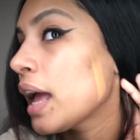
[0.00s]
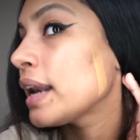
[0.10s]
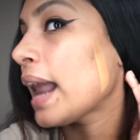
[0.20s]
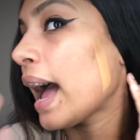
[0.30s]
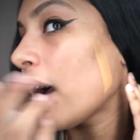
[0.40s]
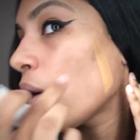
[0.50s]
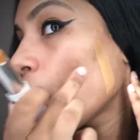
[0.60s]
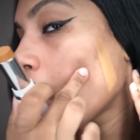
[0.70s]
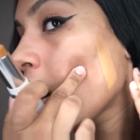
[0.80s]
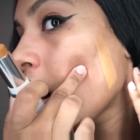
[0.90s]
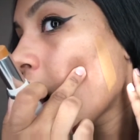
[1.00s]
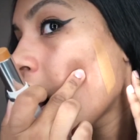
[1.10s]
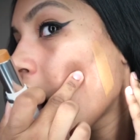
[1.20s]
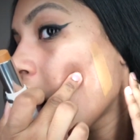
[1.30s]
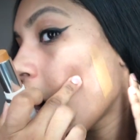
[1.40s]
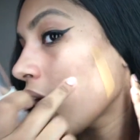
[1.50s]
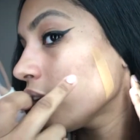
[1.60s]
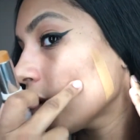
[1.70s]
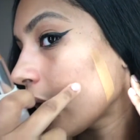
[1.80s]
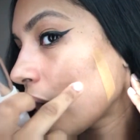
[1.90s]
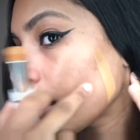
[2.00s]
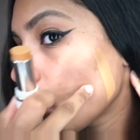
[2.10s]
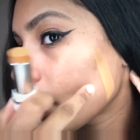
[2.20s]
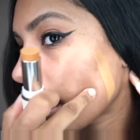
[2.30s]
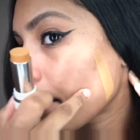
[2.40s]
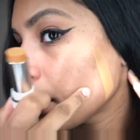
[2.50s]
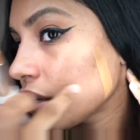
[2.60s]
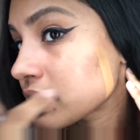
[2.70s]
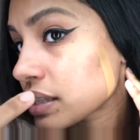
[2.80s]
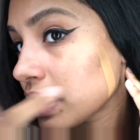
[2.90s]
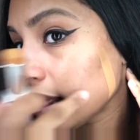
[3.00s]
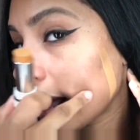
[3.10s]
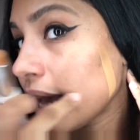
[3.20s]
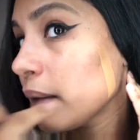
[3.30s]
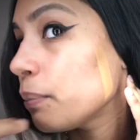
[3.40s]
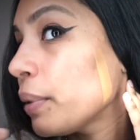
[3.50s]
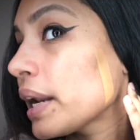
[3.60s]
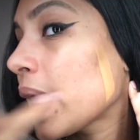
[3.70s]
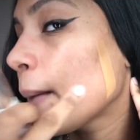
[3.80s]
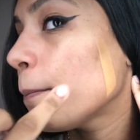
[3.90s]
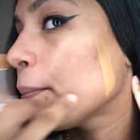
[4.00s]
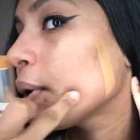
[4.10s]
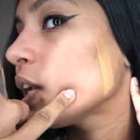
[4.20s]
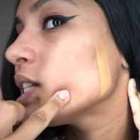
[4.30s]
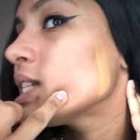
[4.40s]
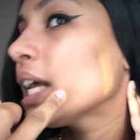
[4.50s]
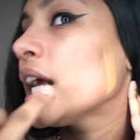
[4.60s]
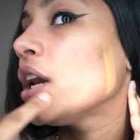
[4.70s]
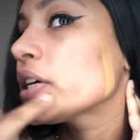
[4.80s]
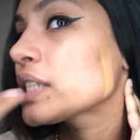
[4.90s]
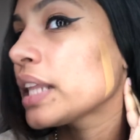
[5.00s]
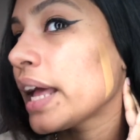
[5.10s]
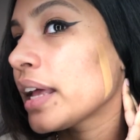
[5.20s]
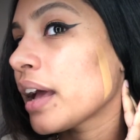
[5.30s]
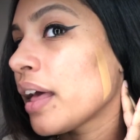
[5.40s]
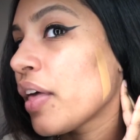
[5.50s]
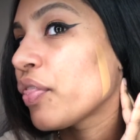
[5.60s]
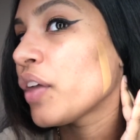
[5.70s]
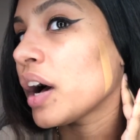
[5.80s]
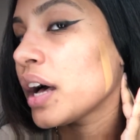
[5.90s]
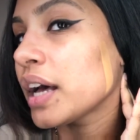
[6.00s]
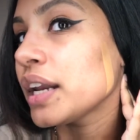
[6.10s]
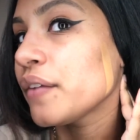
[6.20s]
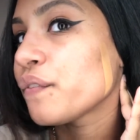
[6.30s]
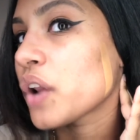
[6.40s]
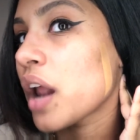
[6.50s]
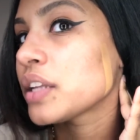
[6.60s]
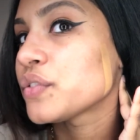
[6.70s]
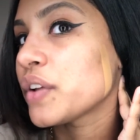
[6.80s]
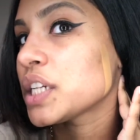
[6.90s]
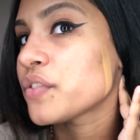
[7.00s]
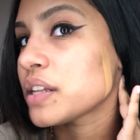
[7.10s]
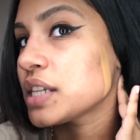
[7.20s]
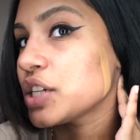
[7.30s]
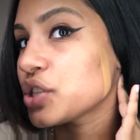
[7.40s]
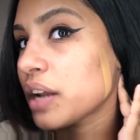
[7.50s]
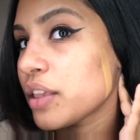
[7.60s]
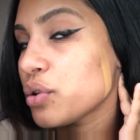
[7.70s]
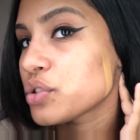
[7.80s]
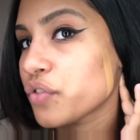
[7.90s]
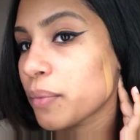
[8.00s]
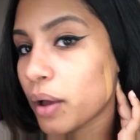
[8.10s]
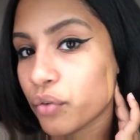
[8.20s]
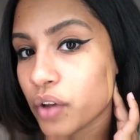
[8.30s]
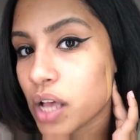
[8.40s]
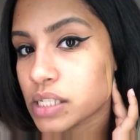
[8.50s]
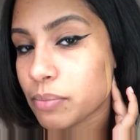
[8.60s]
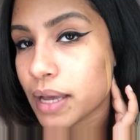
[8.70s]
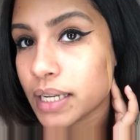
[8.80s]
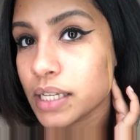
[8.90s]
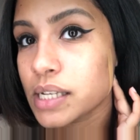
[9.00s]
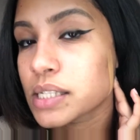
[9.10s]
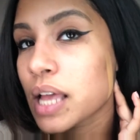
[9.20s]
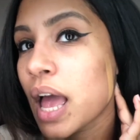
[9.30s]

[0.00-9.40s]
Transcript: Now, I know on camera it looks light, but in person it looks like the Honey Flawless Finish Foundation I use from e.l.f. Cosmetics.